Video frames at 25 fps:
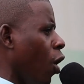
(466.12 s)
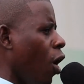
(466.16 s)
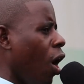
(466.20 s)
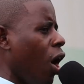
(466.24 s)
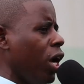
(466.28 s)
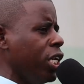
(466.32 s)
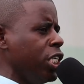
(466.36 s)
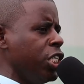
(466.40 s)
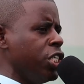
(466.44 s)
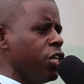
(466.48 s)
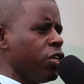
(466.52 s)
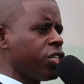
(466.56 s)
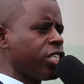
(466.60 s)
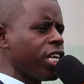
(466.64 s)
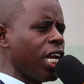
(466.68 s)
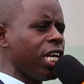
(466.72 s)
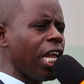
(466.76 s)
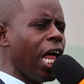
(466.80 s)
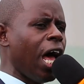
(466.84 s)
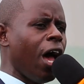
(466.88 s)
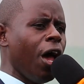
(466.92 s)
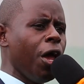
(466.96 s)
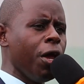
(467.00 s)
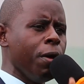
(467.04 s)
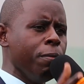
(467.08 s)
God did not
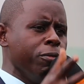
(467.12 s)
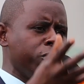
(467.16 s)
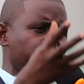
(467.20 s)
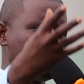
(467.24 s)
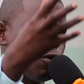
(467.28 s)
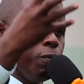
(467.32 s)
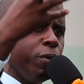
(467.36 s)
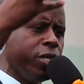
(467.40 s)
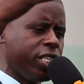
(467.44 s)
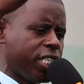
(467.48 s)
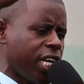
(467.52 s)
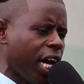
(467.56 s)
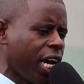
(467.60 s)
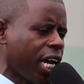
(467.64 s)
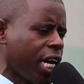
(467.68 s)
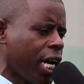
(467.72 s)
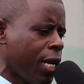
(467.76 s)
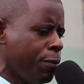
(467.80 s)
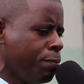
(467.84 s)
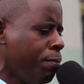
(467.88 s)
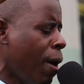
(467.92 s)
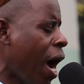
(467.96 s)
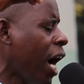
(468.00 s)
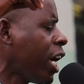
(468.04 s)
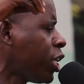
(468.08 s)
allow him to be
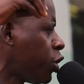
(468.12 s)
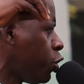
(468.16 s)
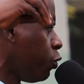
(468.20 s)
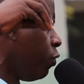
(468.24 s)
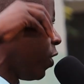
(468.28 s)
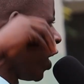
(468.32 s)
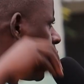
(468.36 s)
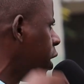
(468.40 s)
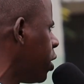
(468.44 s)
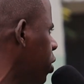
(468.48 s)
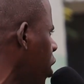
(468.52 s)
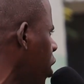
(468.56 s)
taken back to the